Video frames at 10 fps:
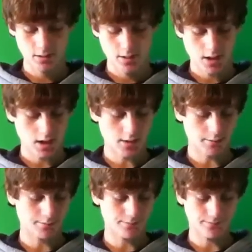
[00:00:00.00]

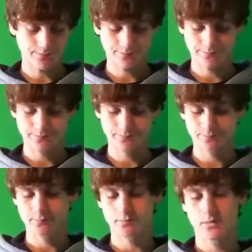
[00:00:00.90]
Um,
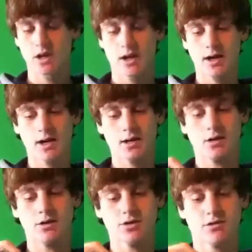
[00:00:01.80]
and
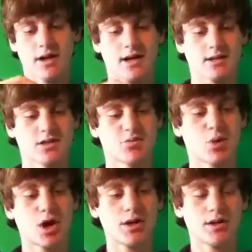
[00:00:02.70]
also it has this
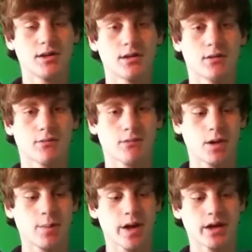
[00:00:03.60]
button
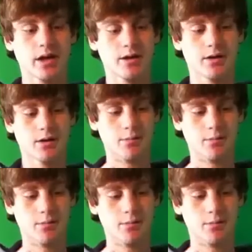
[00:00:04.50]
right back here